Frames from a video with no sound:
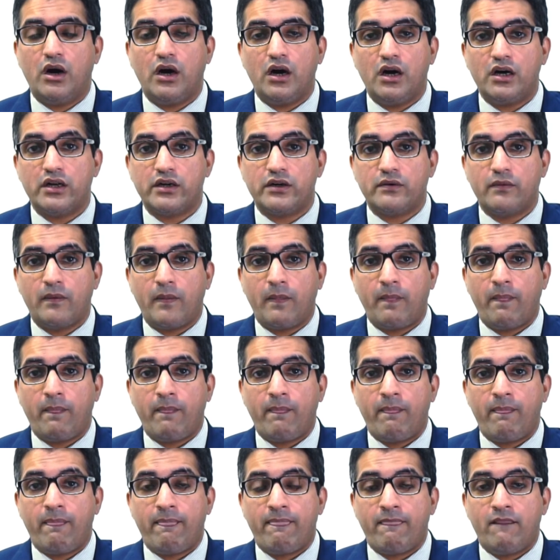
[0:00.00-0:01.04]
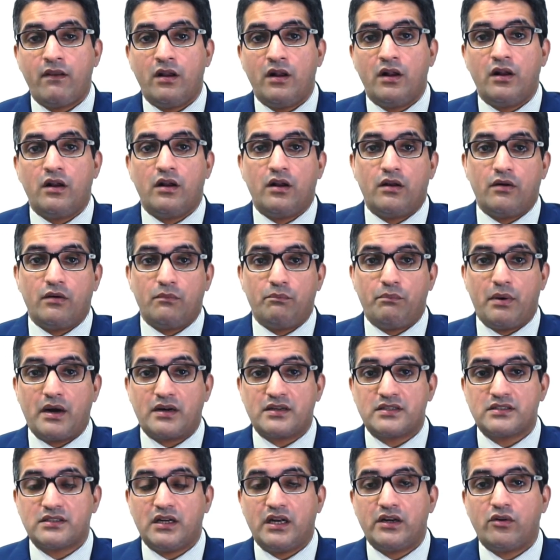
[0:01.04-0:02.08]
are
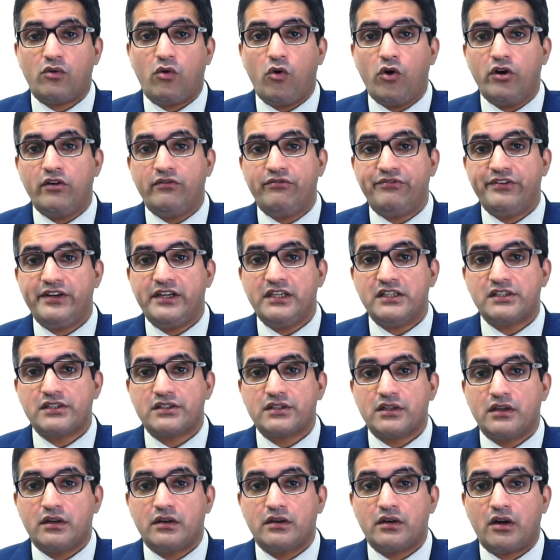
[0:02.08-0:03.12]
Pakistan Oilfields.